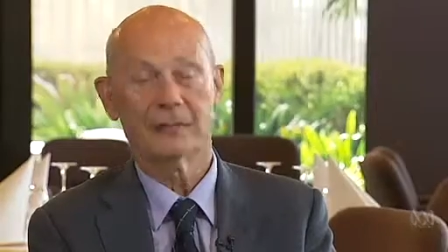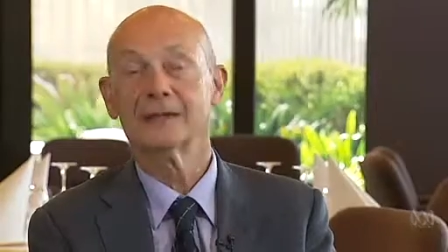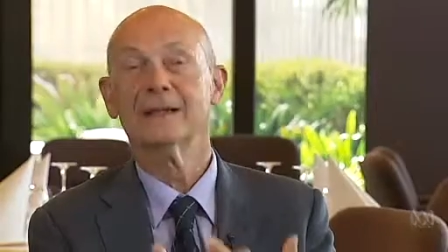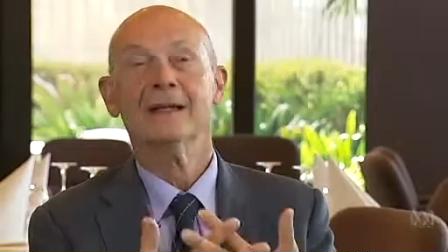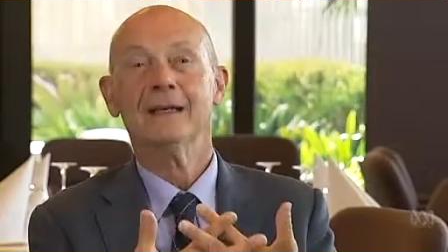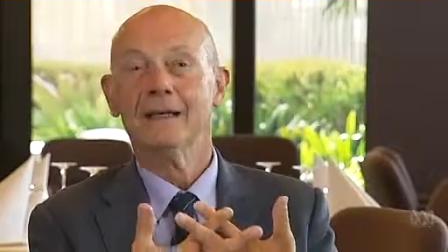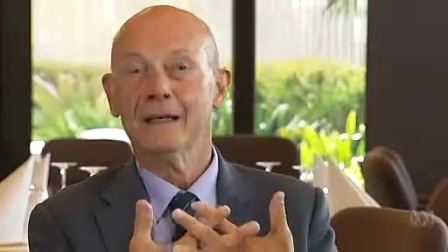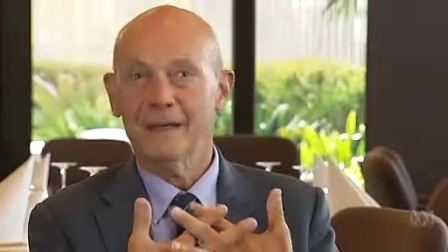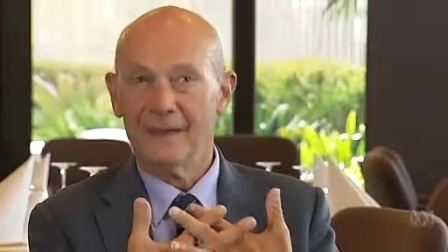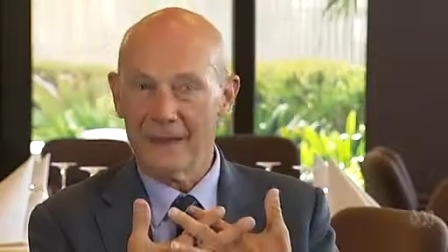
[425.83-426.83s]
But
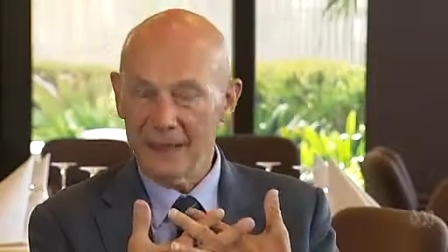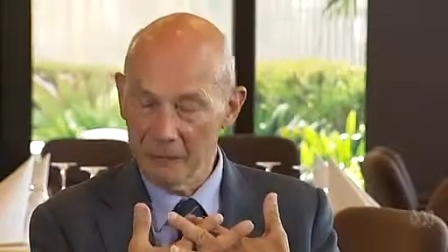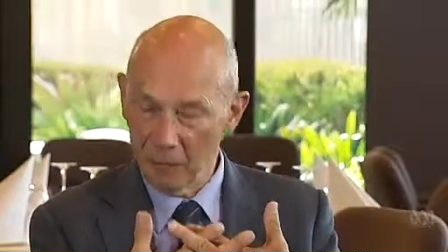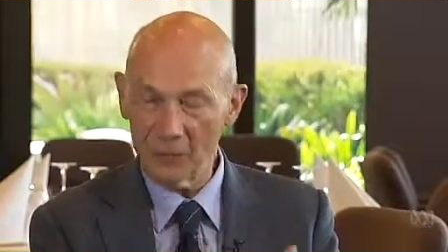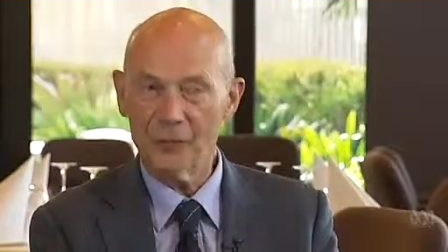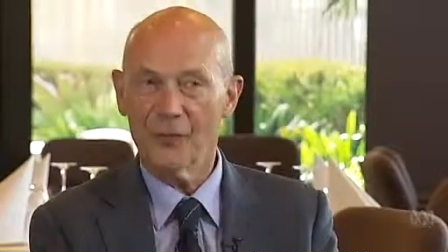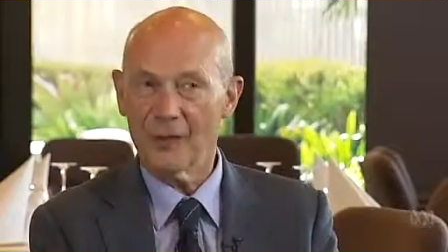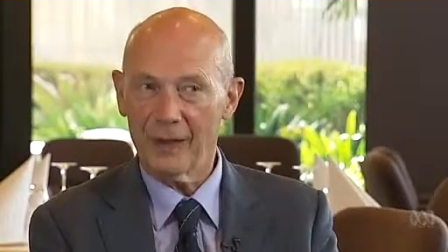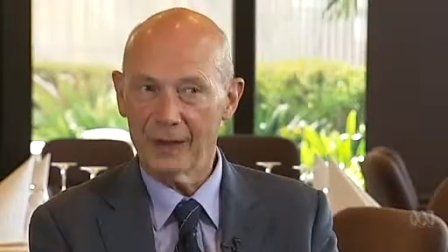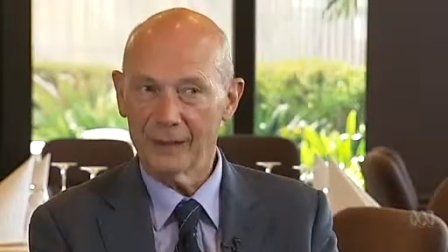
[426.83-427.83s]
the important
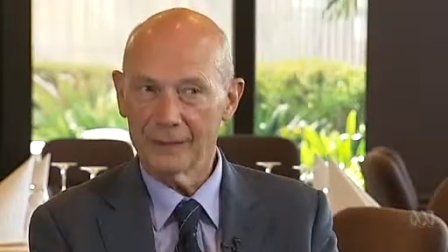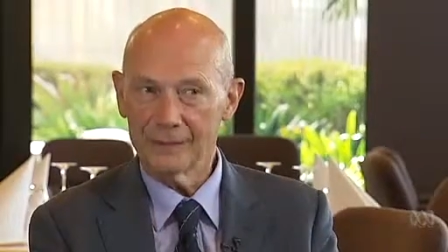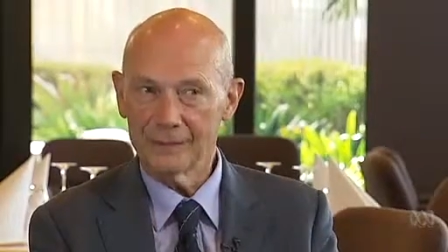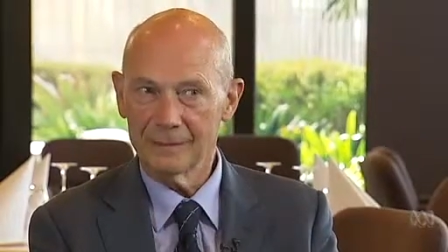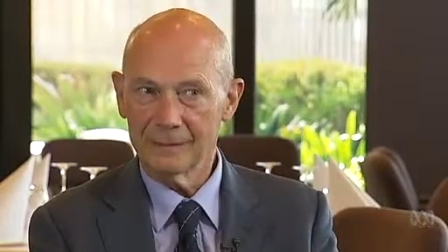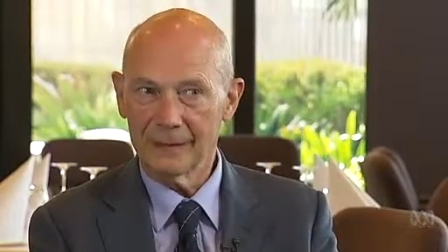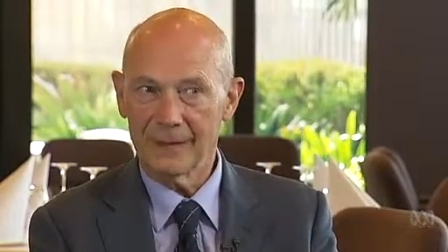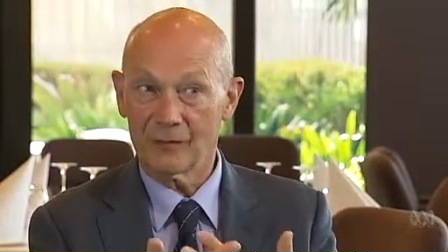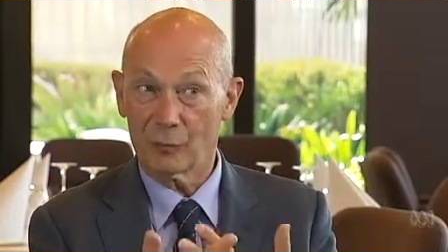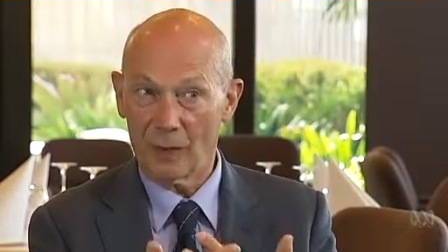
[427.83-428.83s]
thing
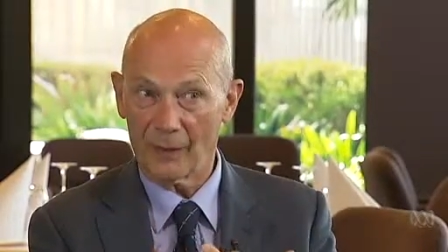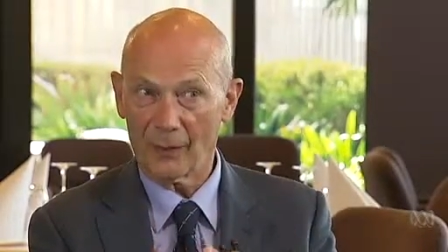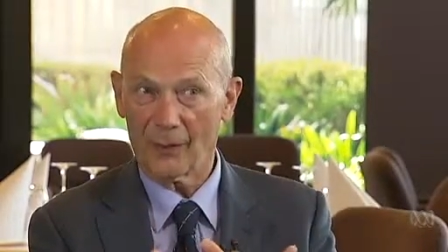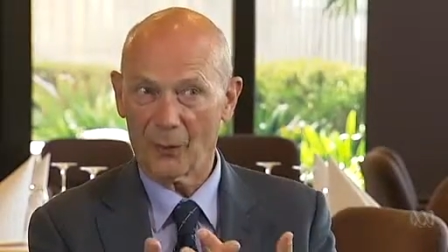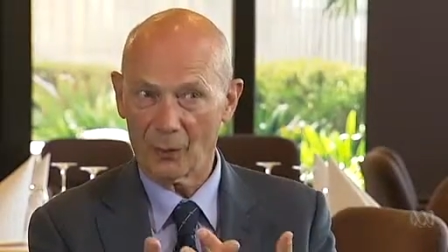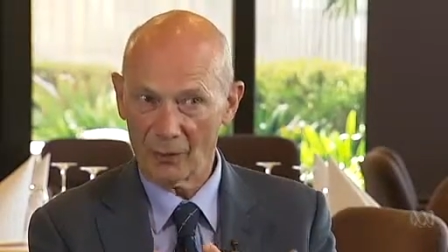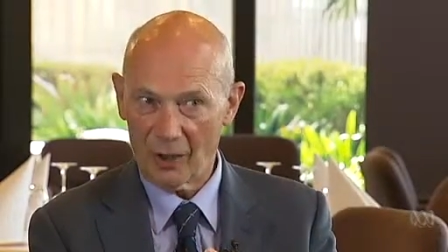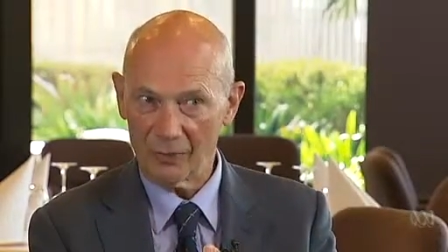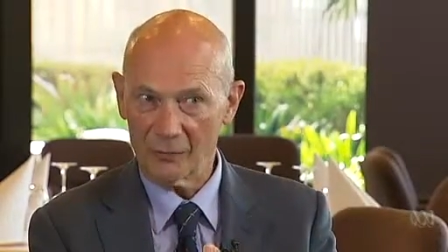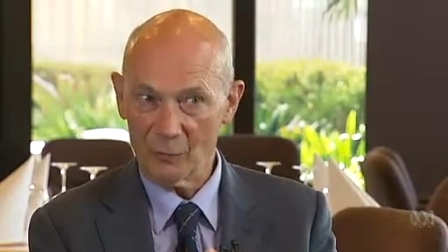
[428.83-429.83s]
is whether or
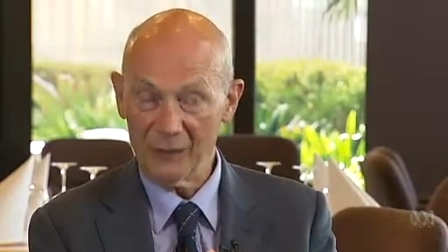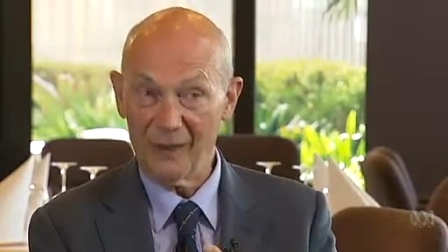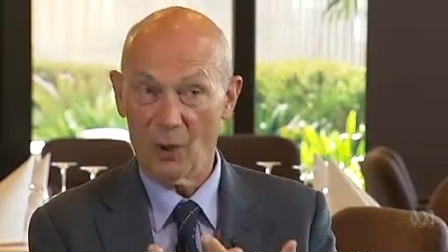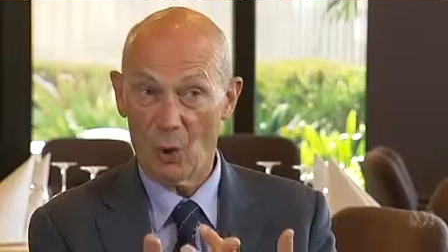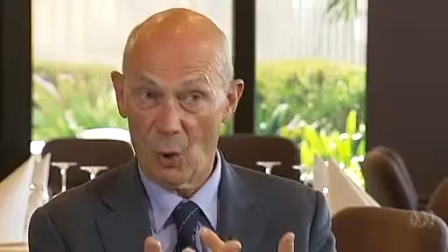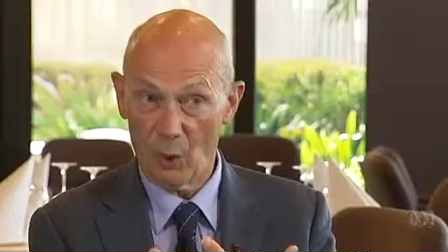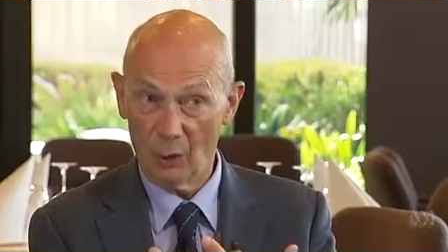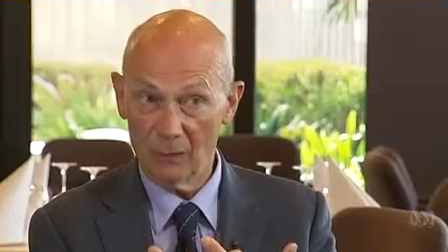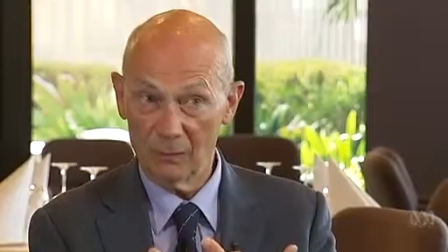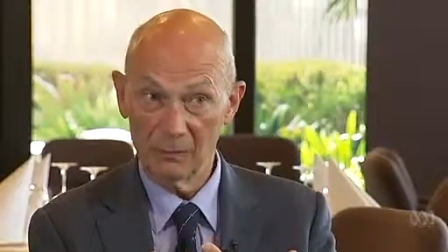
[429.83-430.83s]
not we
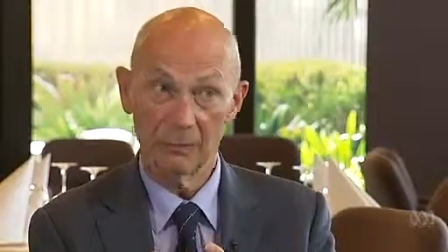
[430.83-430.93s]
all,